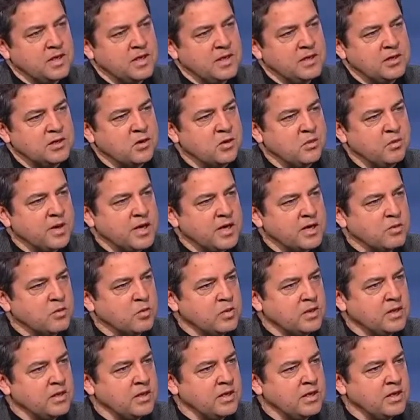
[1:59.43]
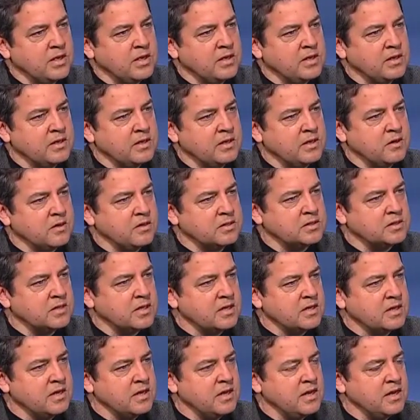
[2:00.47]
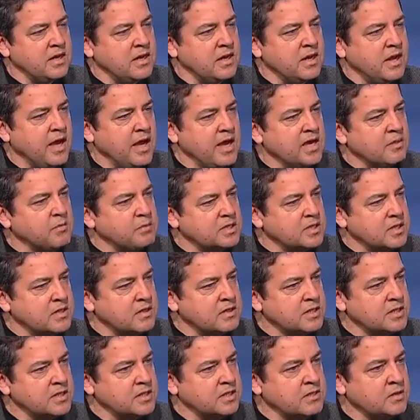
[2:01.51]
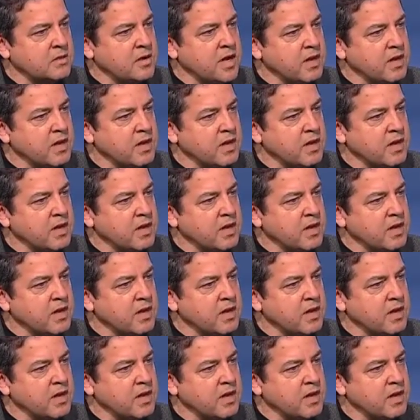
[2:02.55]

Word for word: And you go back one day, and all of a sudden, 90% of the seats are